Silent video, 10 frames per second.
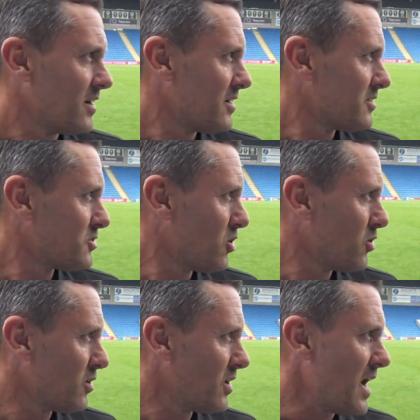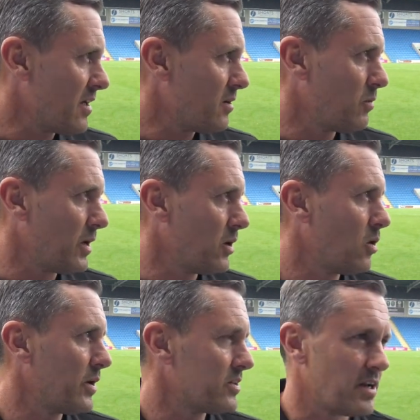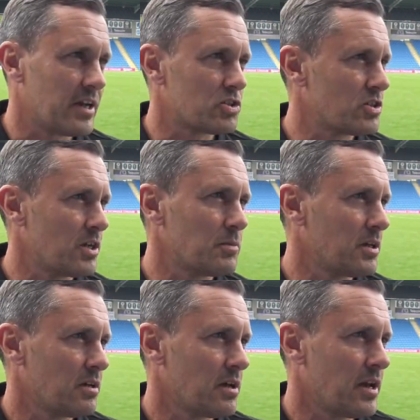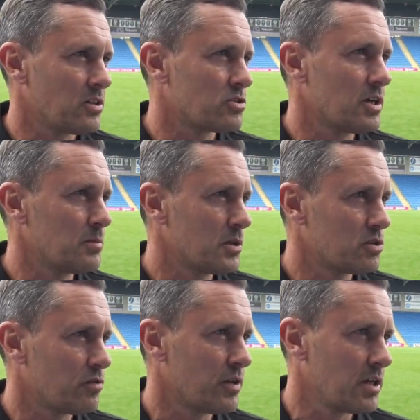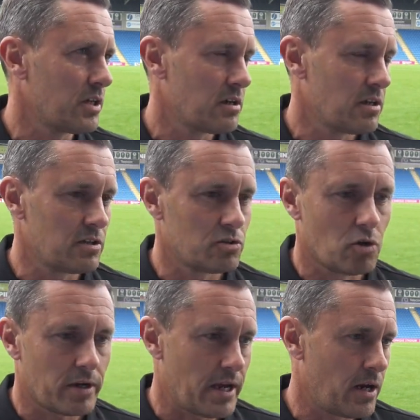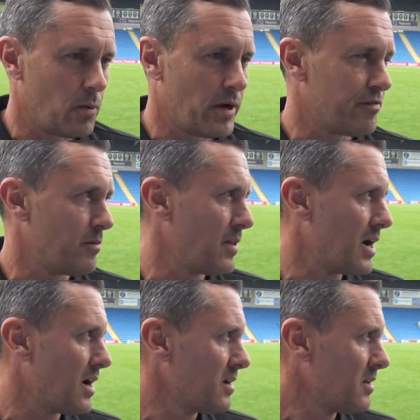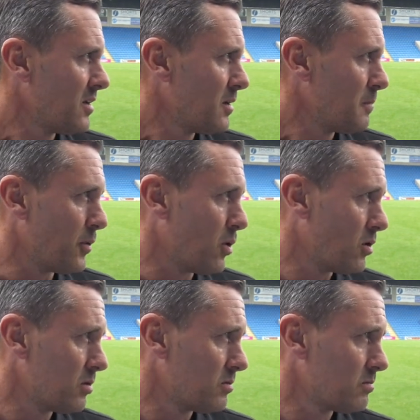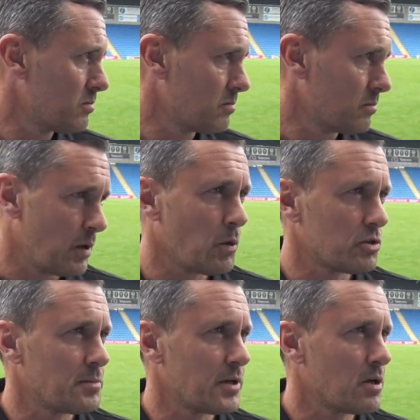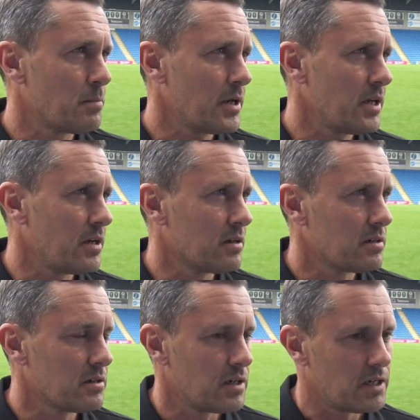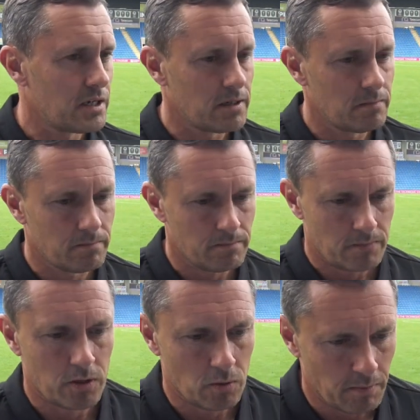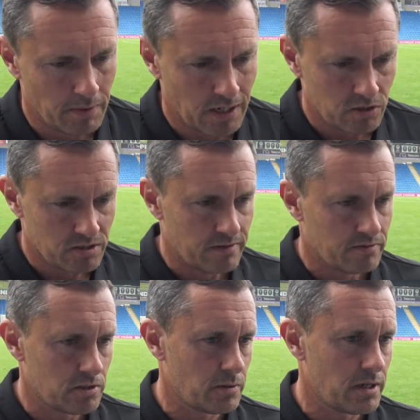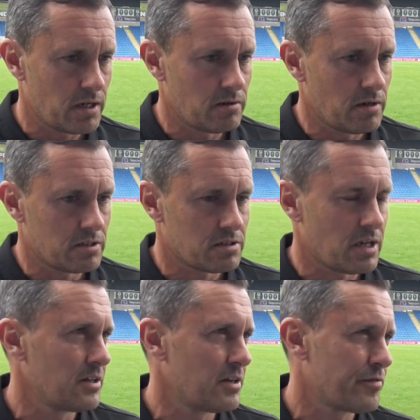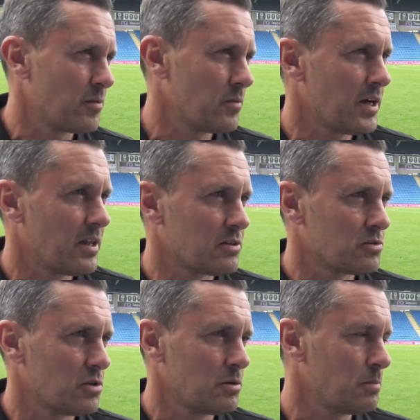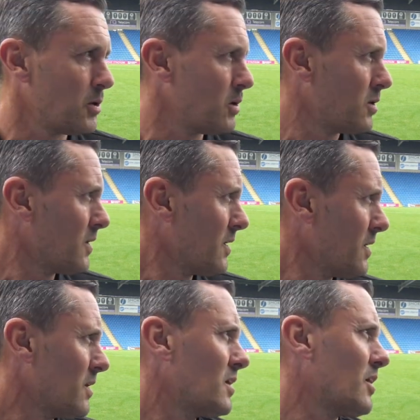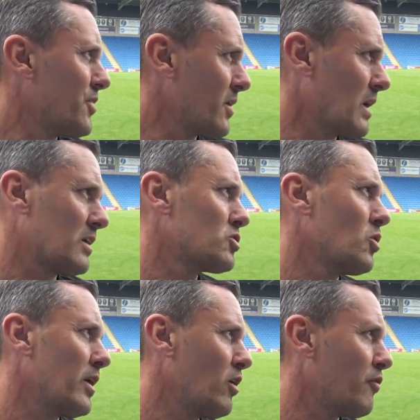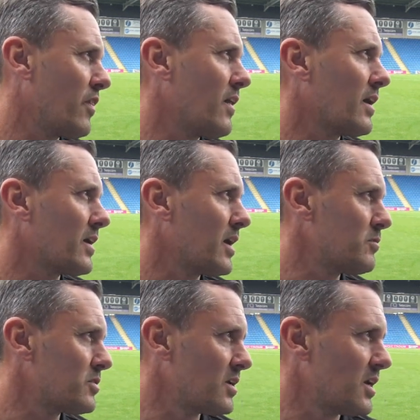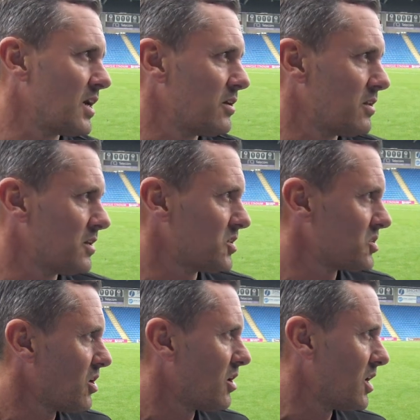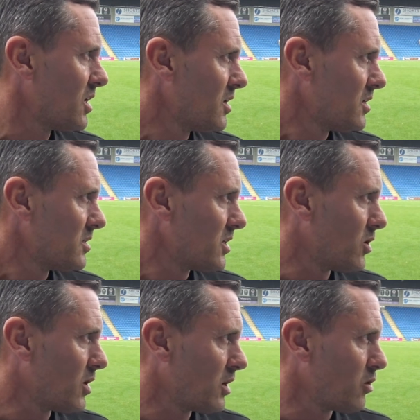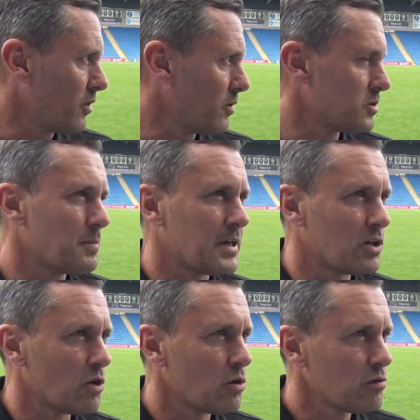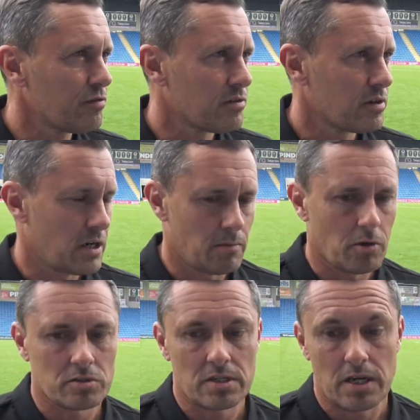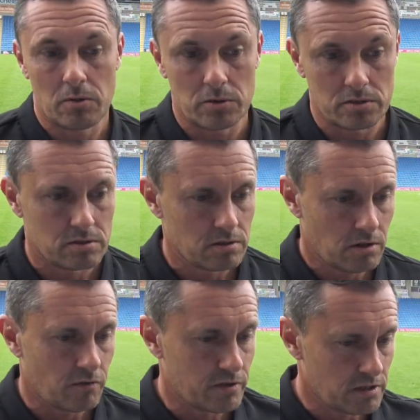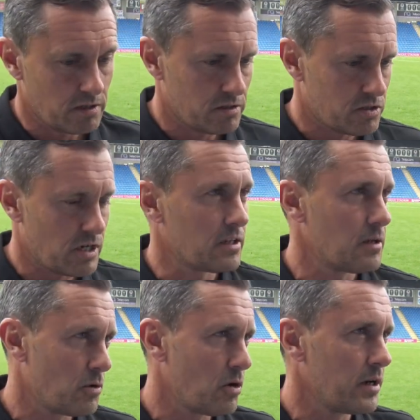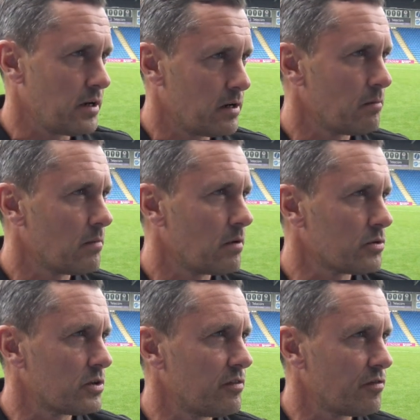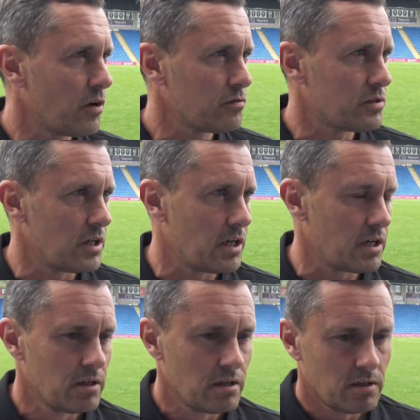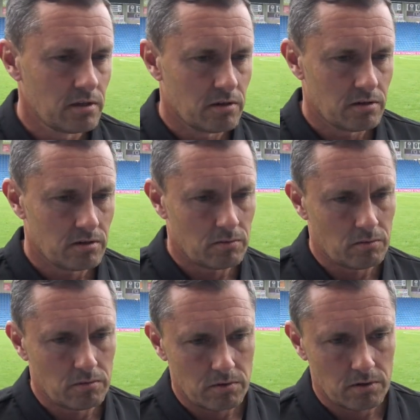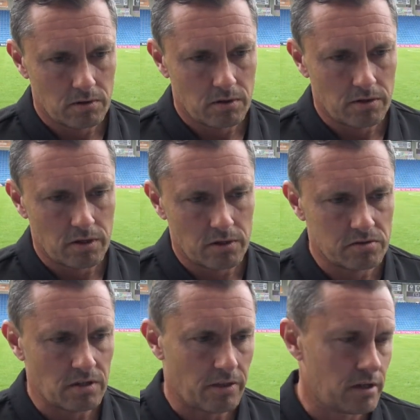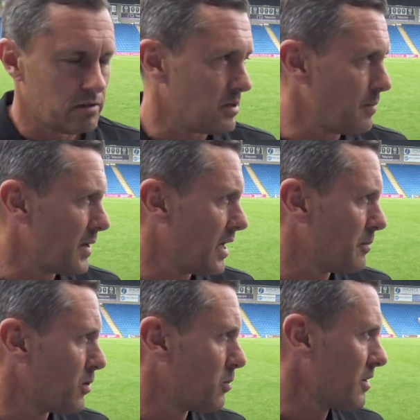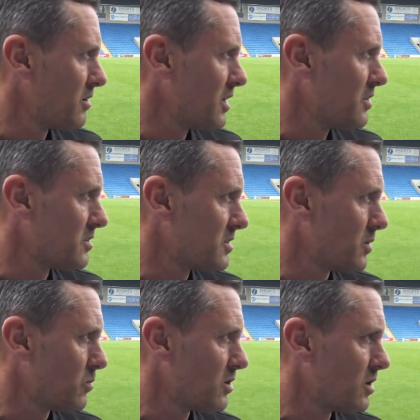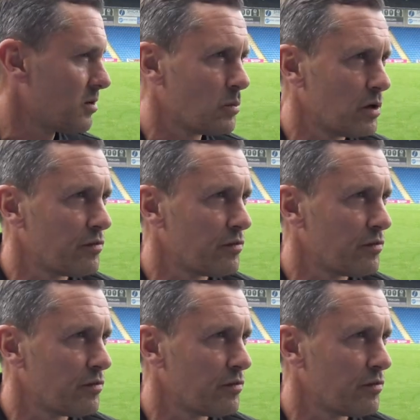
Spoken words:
So yeah, we know it's an extremely tough league, and there's no getting away from that. But we want to be competing. We might just have to do it a slightly different way. That's all. But I think I saw enough in that game today that there's not No, I don't think it was a big gulf, and I'm not saying it was. Obviously, the striker they brought in wasn't involved today. I think it's debatable whether either team were at